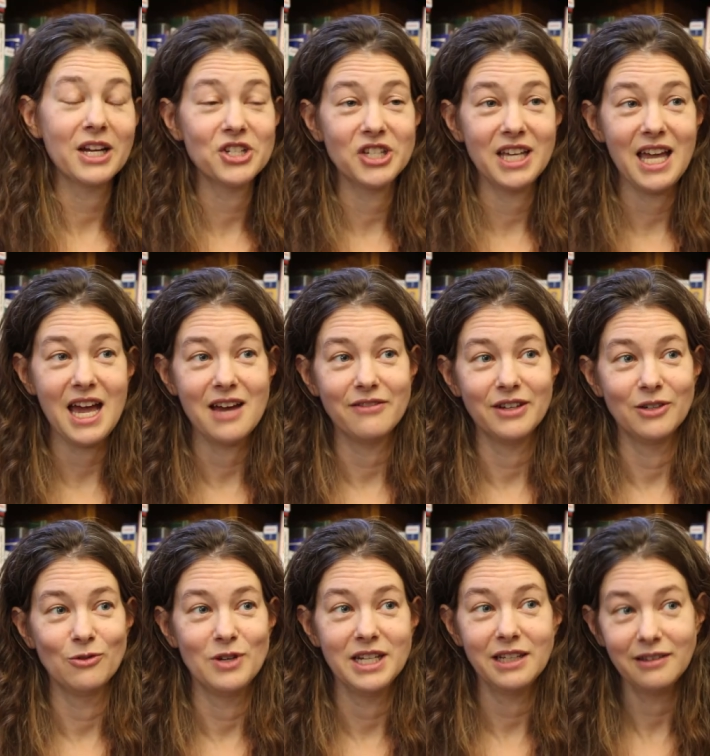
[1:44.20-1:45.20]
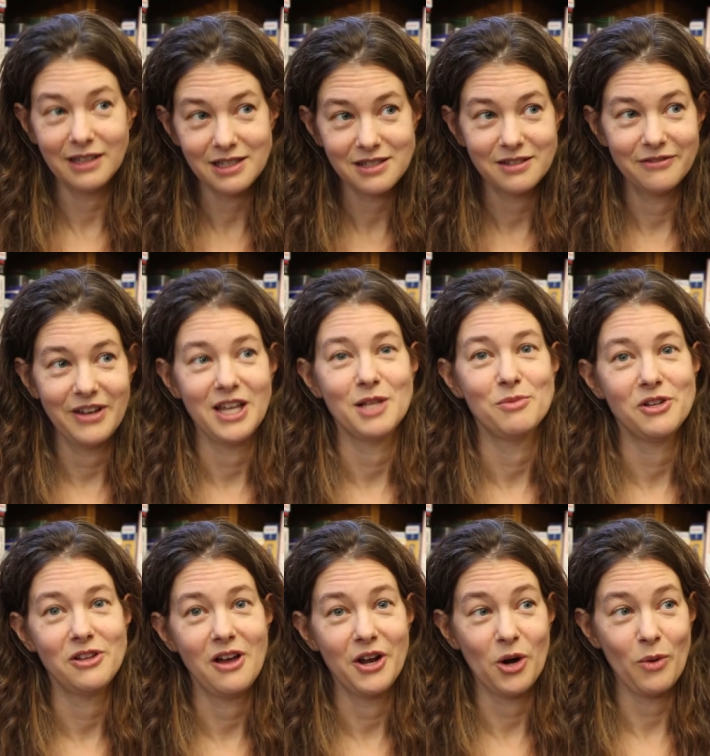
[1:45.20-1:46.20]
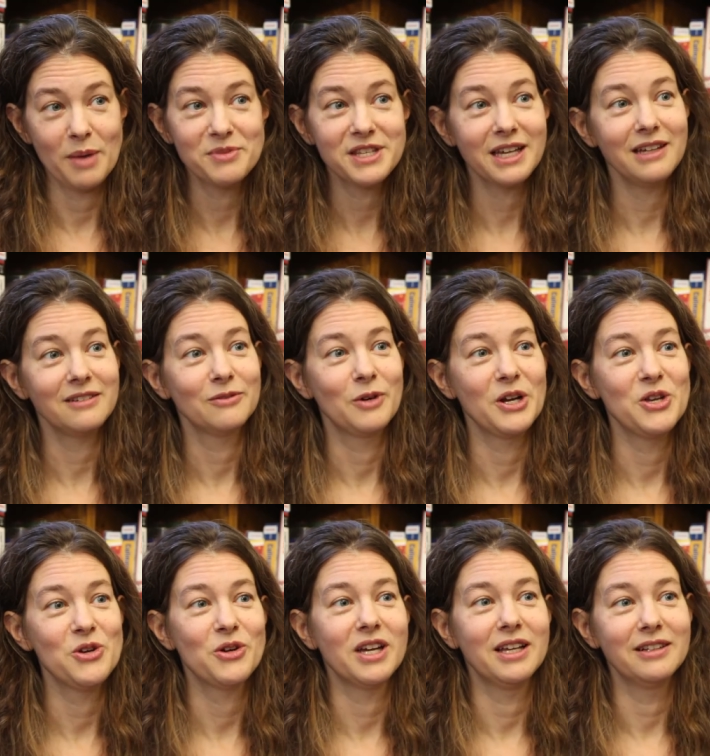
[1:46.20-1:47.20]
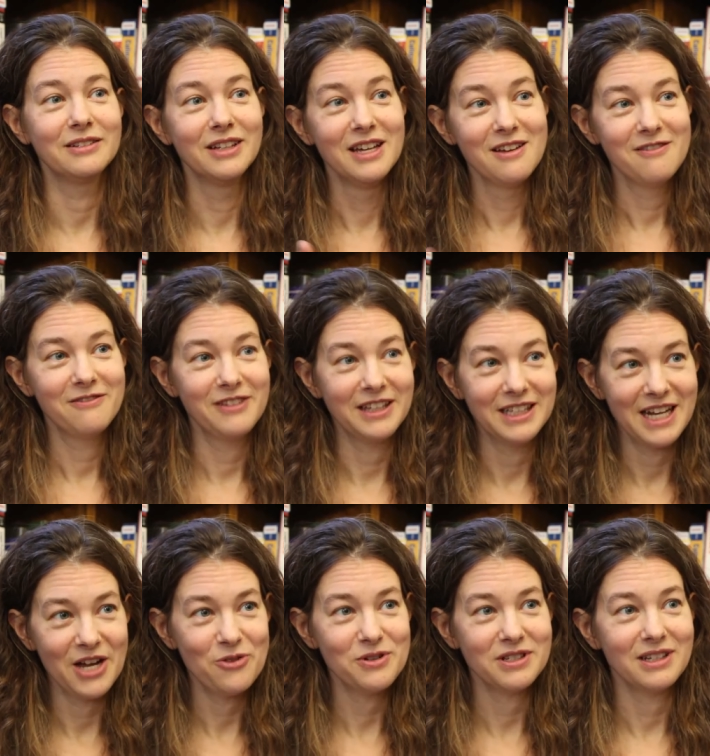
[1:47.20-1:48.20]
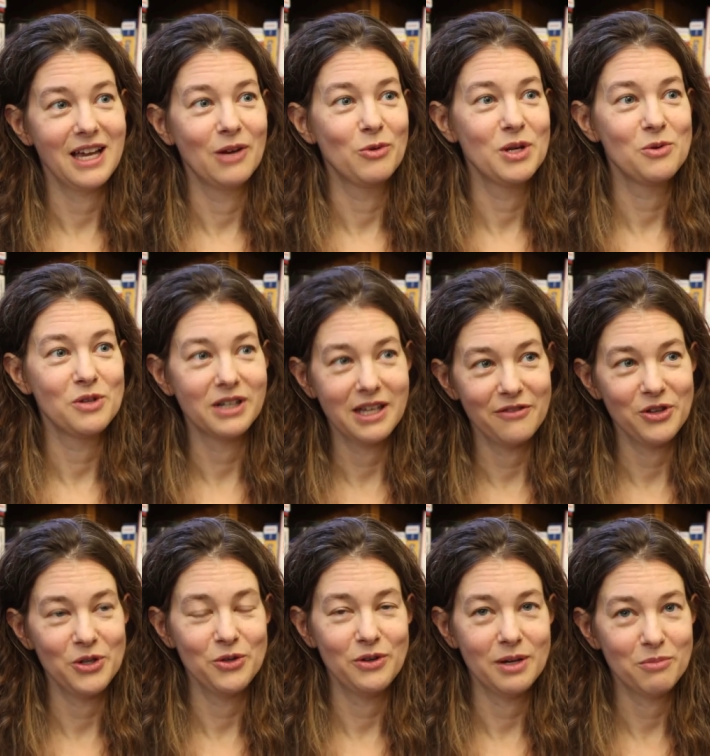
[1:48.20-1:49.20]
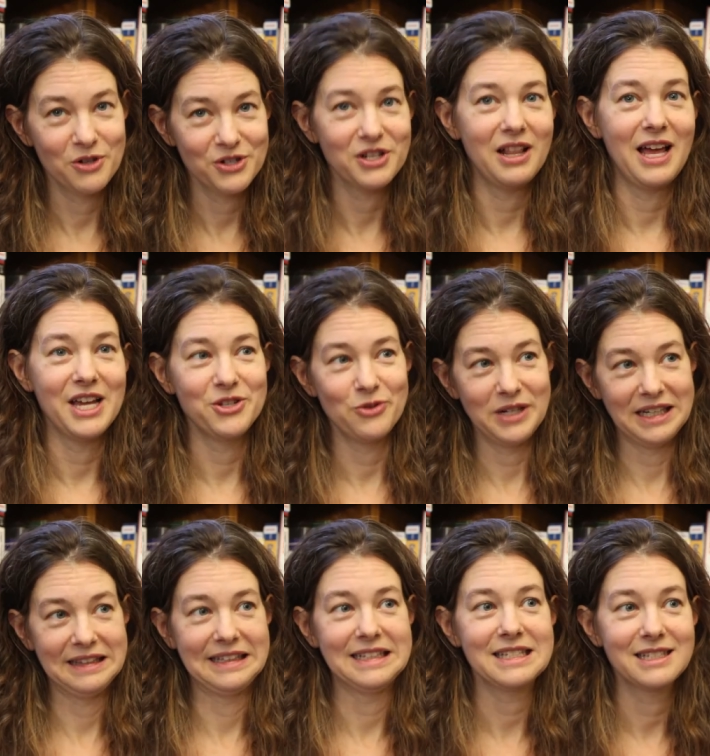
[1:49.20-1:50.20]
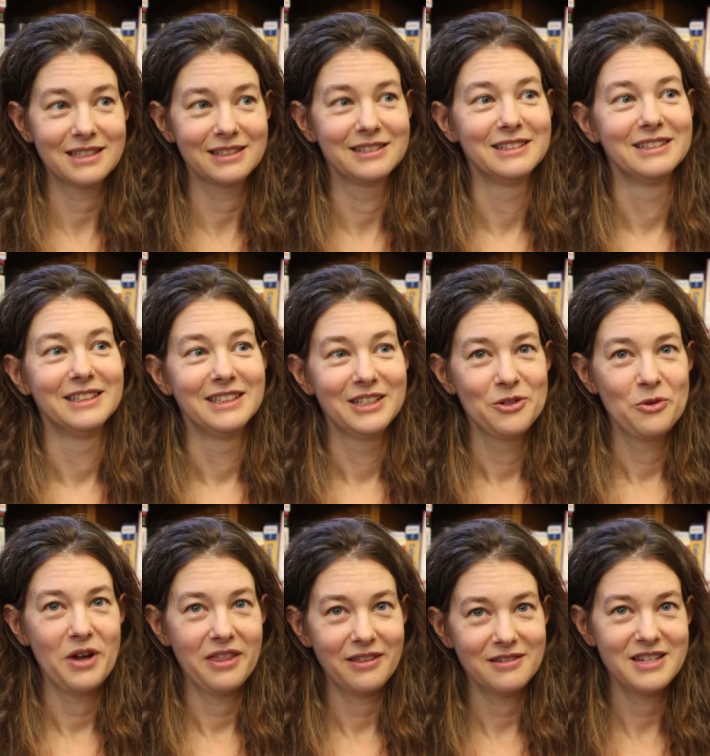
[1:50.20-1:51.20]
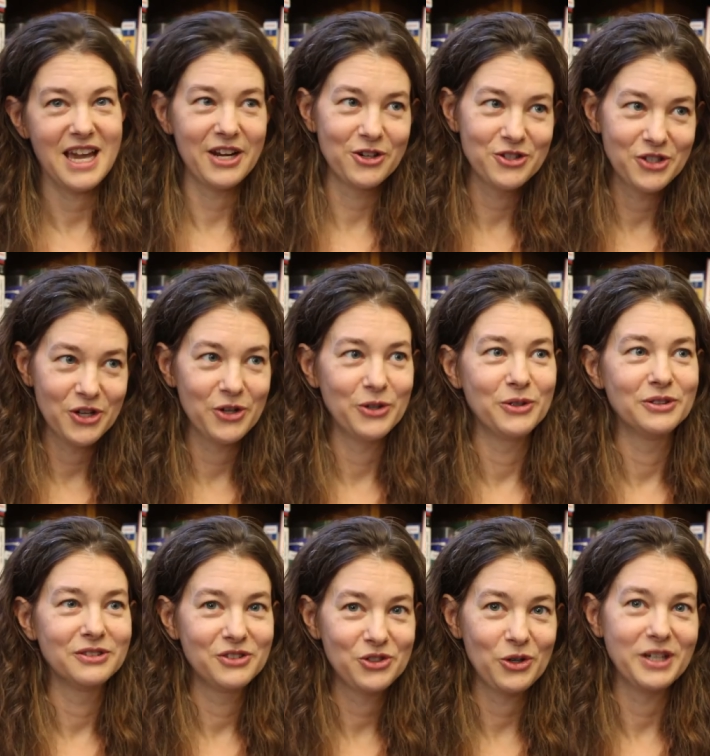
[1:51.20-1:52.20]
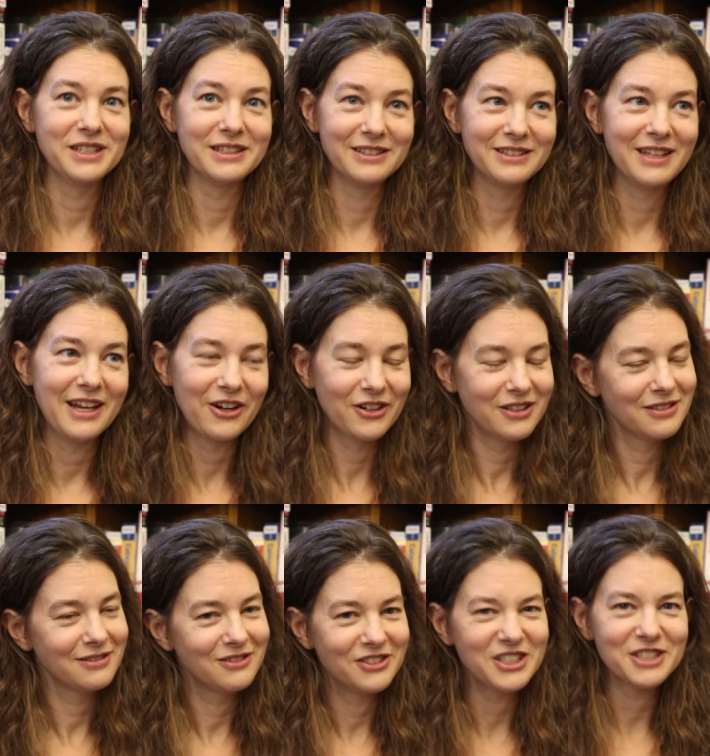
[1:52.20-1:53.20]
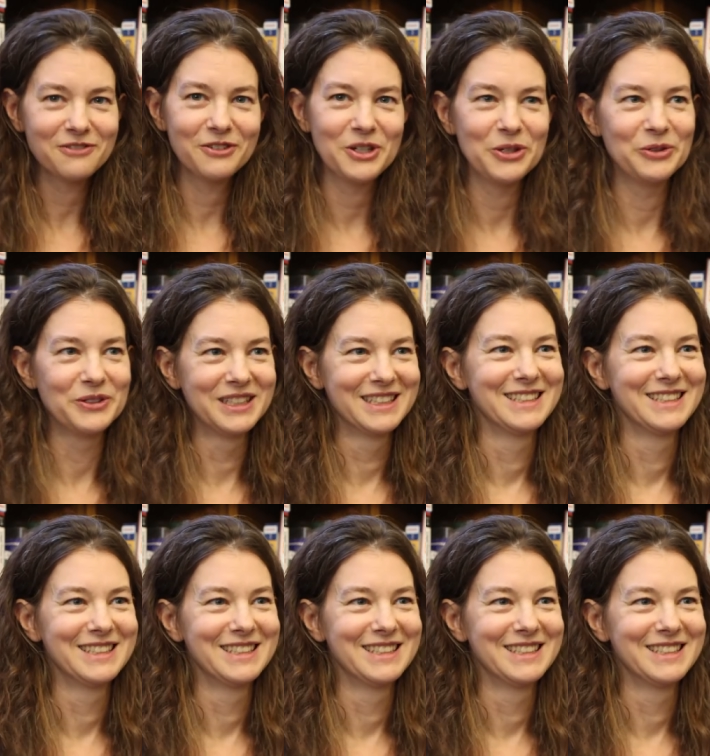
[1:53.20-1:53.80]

actually have a reading list available on our website where you can fill it out and we will give you a personalized reading list with 10 or so choices that are just for you